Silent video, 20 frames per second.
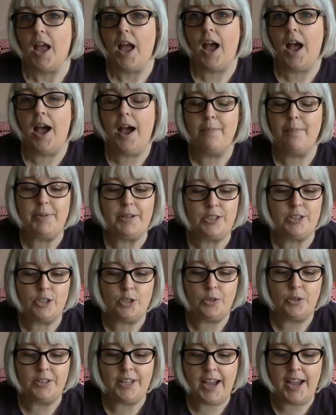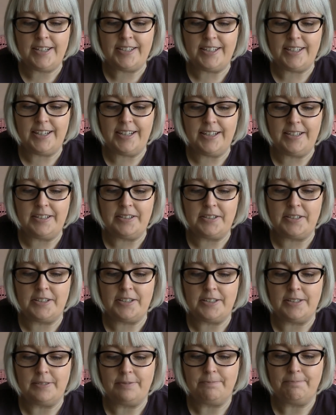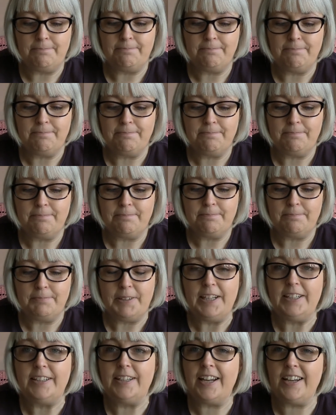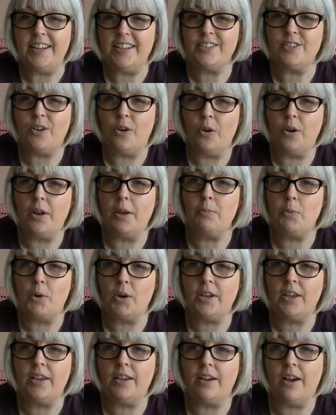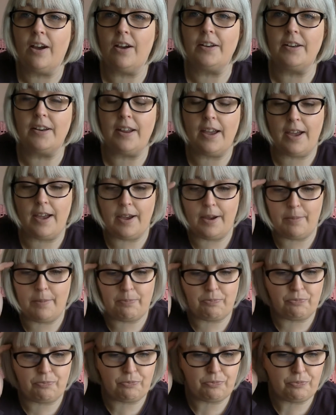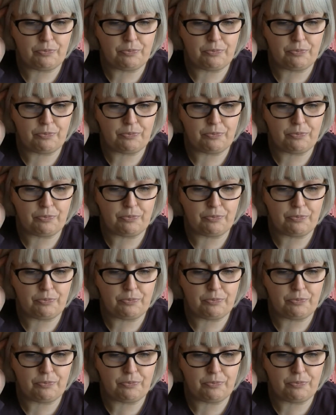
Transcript: Um, so that is that is all I'm working on. Um,